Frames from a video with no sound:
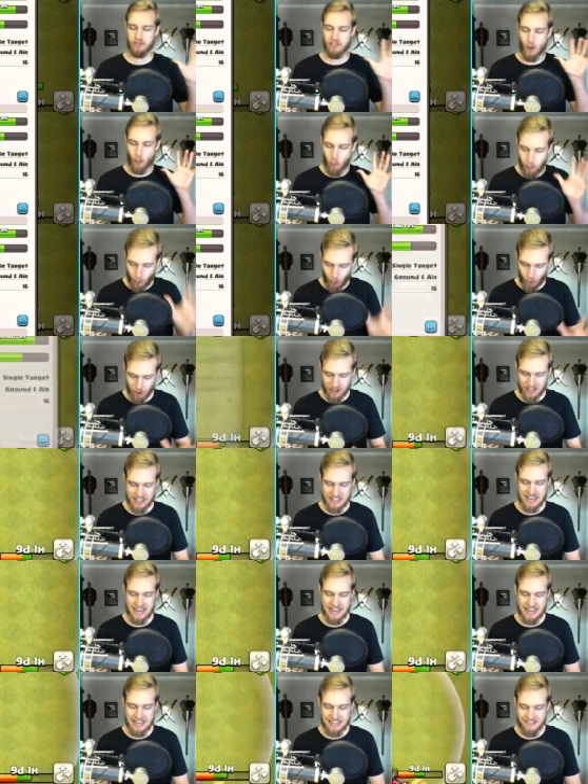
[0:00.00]
The Warden
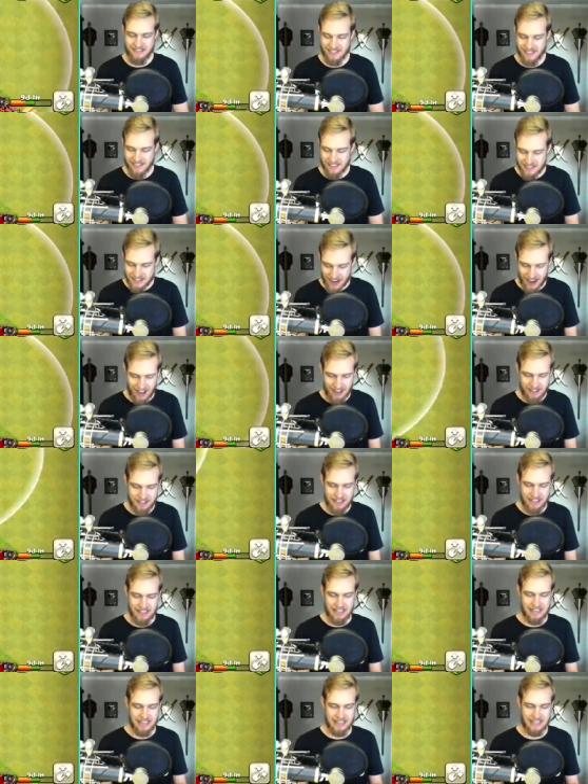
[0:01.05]
is
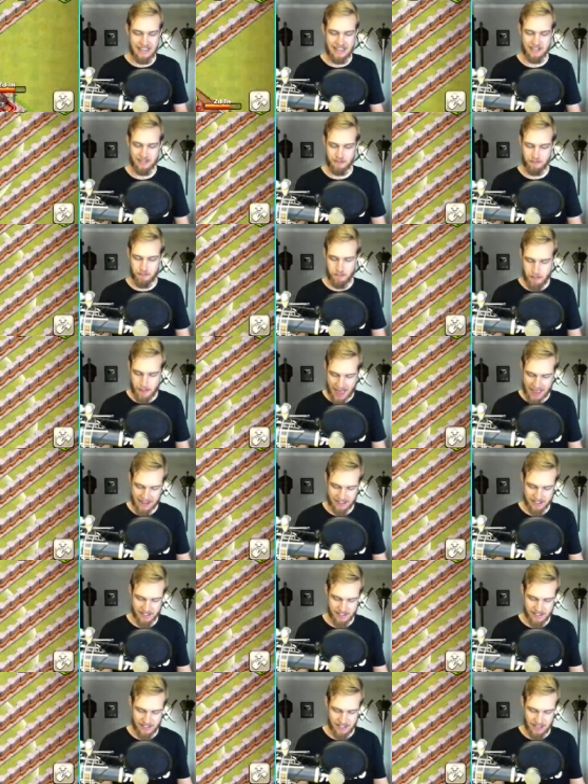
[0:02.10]
done. He is
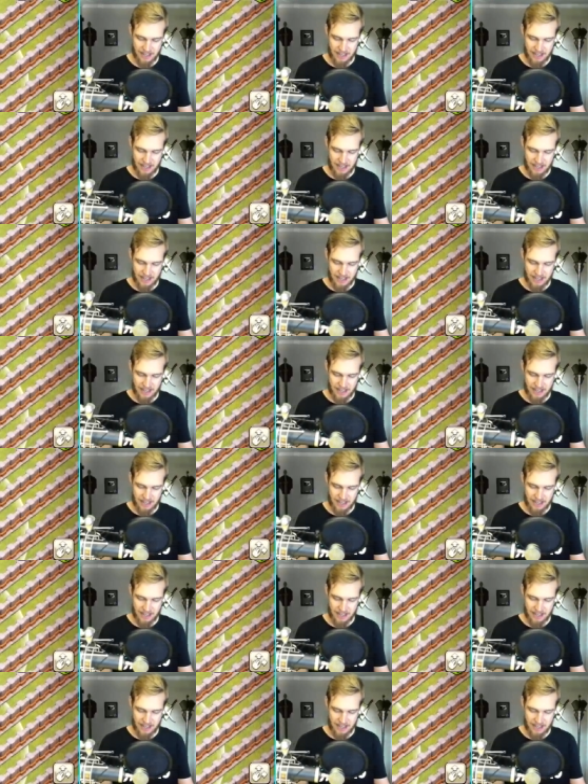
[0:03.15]
maxed,